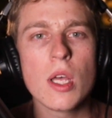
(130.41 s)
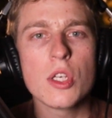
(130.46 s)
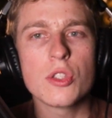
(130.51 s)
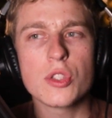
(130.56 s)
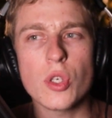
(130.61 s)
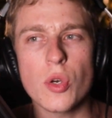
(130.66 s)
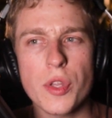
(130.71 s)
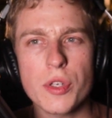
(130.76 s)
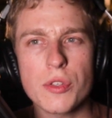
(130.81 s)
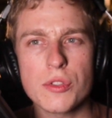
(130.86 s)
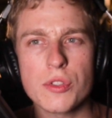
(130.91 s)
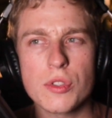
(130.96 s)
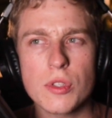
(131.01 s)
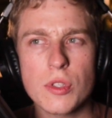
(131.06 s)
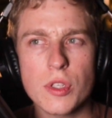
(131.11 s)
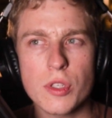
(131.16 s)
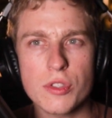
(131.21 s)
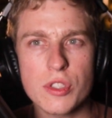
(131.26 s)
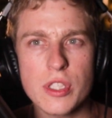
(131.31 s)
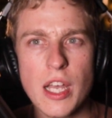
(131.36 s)
So there's
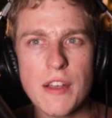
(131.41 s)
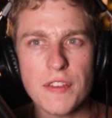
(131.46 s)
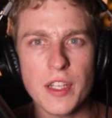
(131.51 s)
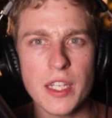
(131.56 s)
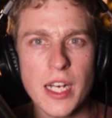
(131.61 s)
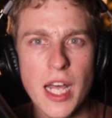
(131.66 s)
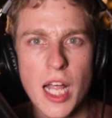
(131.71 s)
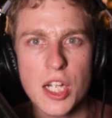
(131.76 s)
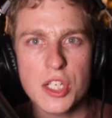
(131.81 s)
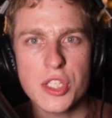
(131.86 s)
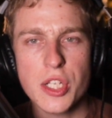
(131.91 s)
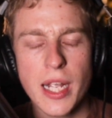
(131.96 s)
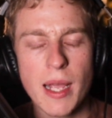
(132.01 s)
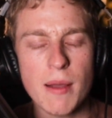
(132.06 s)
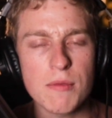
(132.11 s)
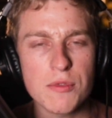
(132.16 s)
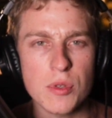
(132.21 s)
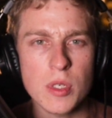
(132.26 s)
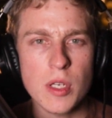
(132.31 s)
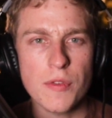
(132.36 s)
definitely knowledge that
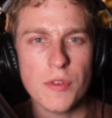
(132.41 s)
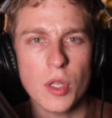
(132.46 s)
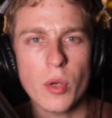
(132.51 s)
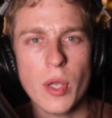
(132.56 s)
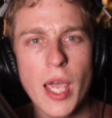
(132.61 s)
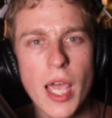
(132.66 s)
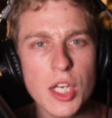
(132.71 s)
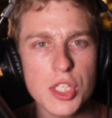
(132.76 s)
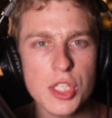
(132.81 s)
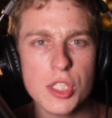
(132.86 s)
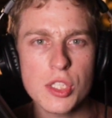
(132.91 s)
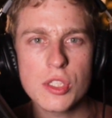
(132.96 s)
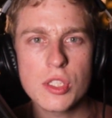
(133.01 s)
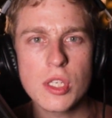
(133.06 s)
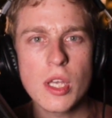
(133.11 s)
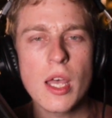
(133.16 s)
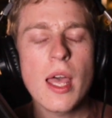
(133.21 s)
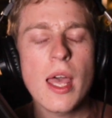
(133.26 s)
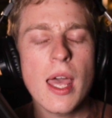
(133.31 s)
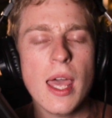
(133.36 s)
comes from different locations,